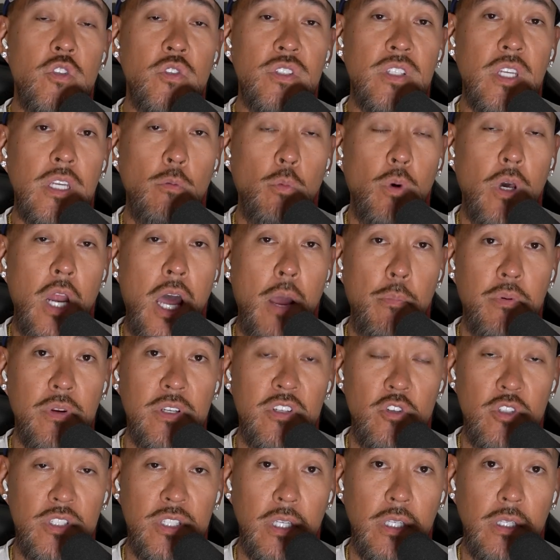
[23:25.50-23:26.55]
you see? What opera
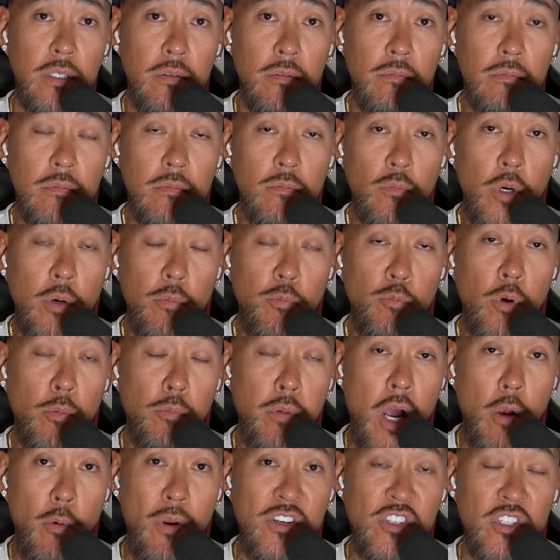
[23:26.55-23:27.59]
did you see? What
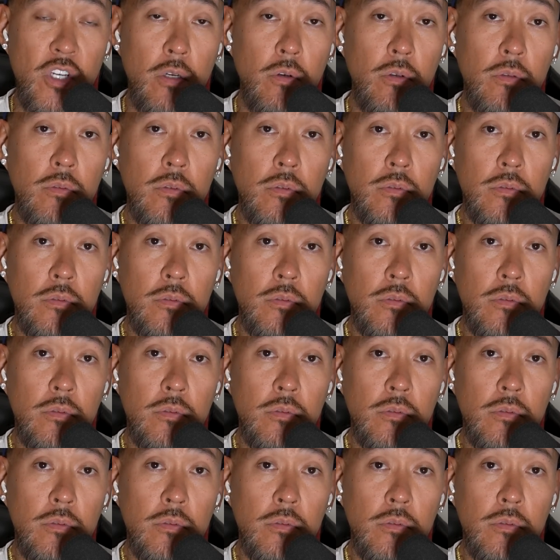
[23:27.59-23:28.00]
Broadway show?